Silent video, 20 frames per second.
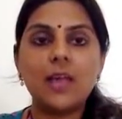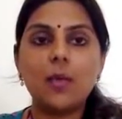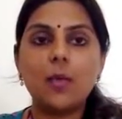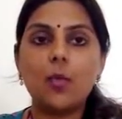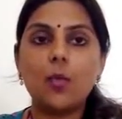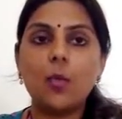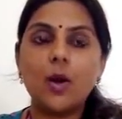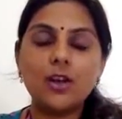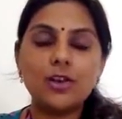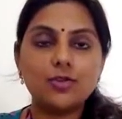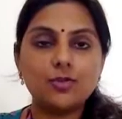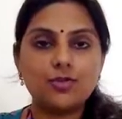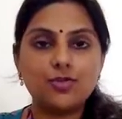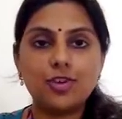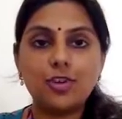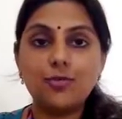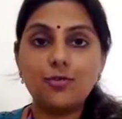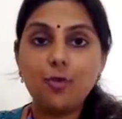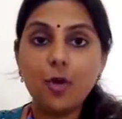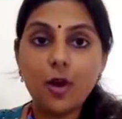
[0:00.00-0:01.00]
1, 2,
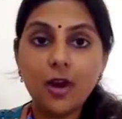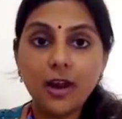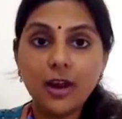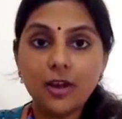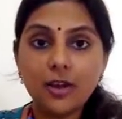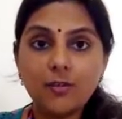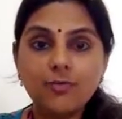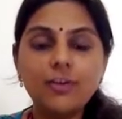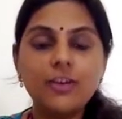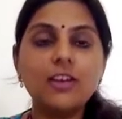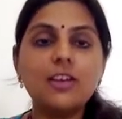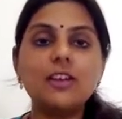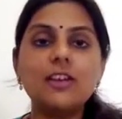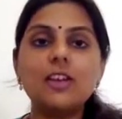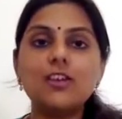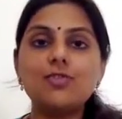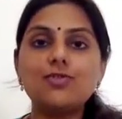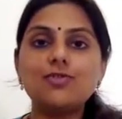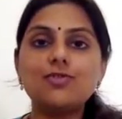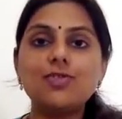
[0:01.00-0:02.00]
3, 4 kind of an
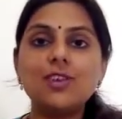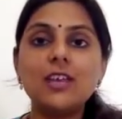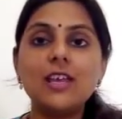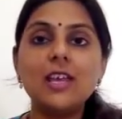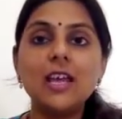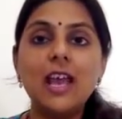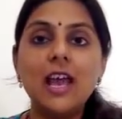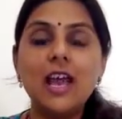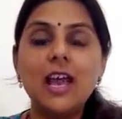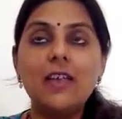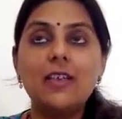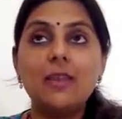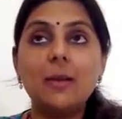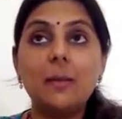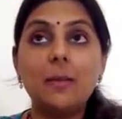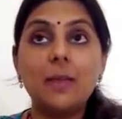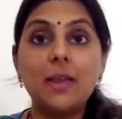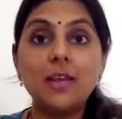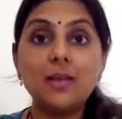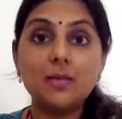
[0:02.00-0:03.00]
industry.
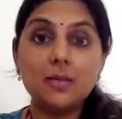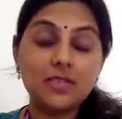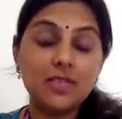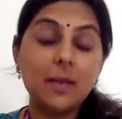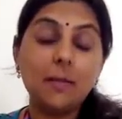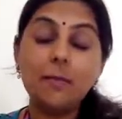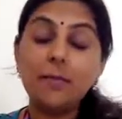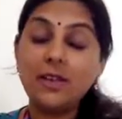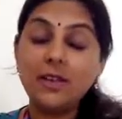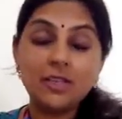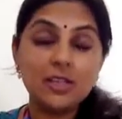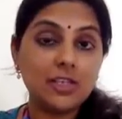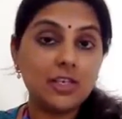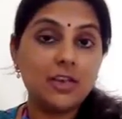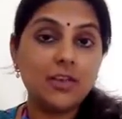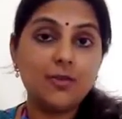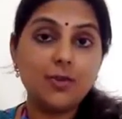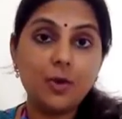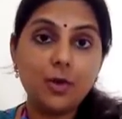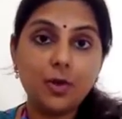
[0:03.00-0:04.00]
The place was some place
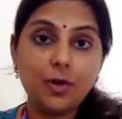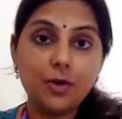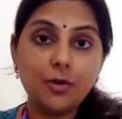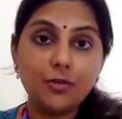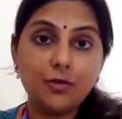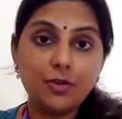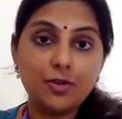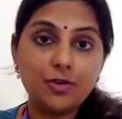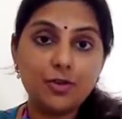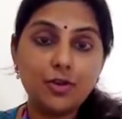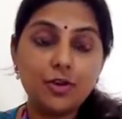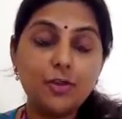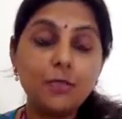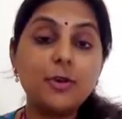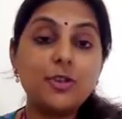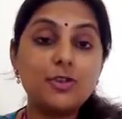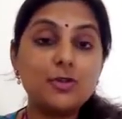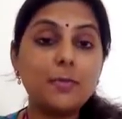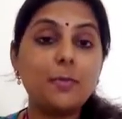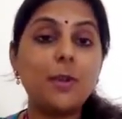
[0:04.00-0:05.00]
that gave you a lot of
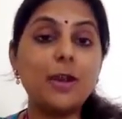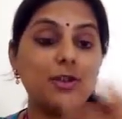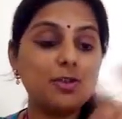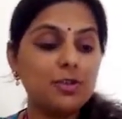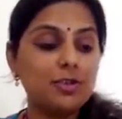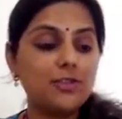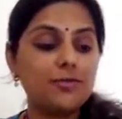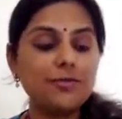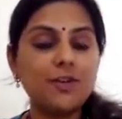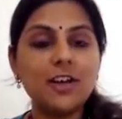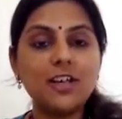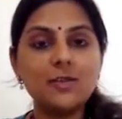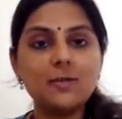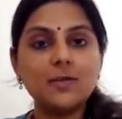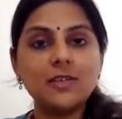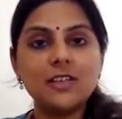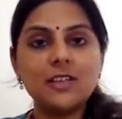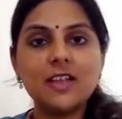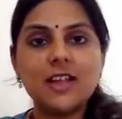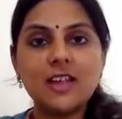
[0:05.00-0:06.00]
autonomy. So back to the
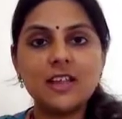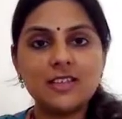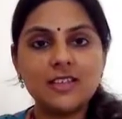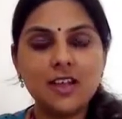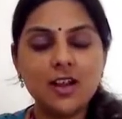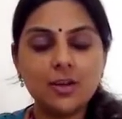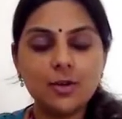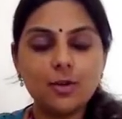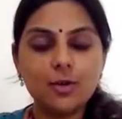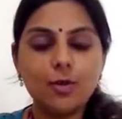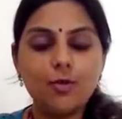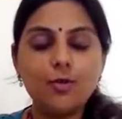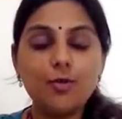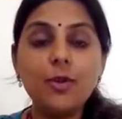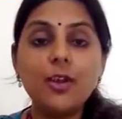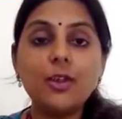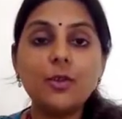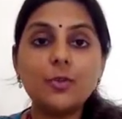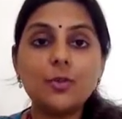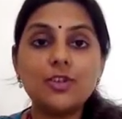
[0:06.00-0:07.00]
first bit that I started off
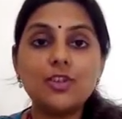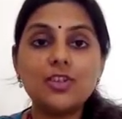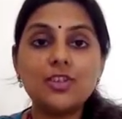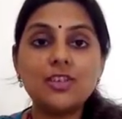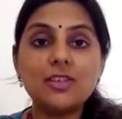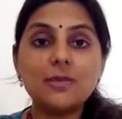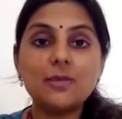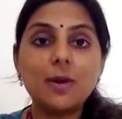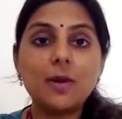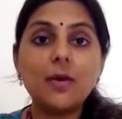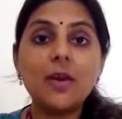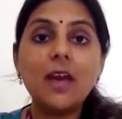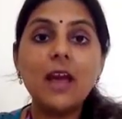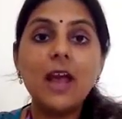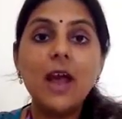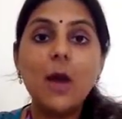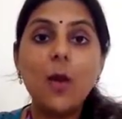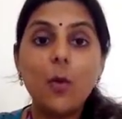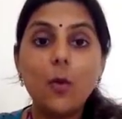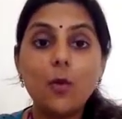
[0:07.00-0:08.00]
with, which is about
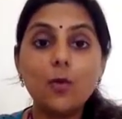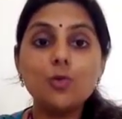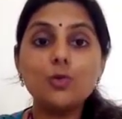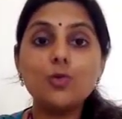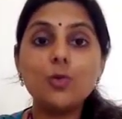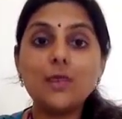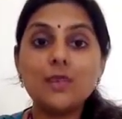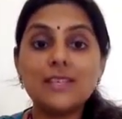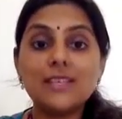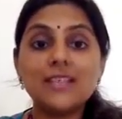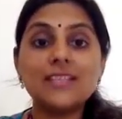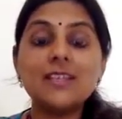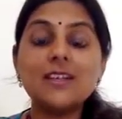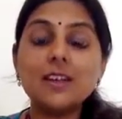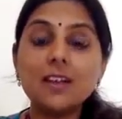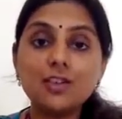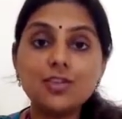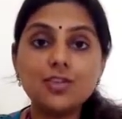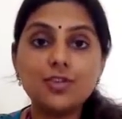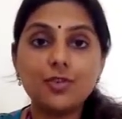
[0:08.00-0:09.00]
also assess the
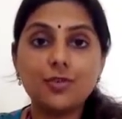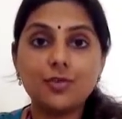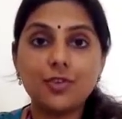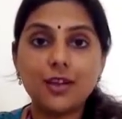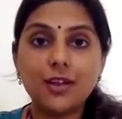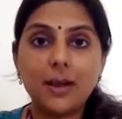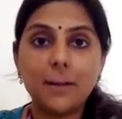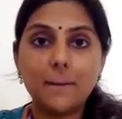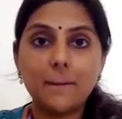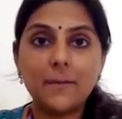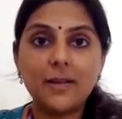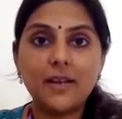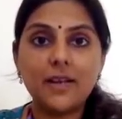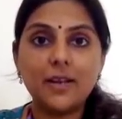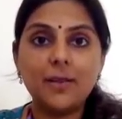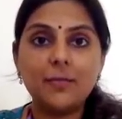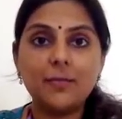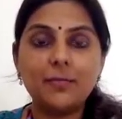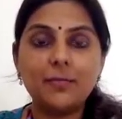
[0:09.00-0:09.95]
culture of the company.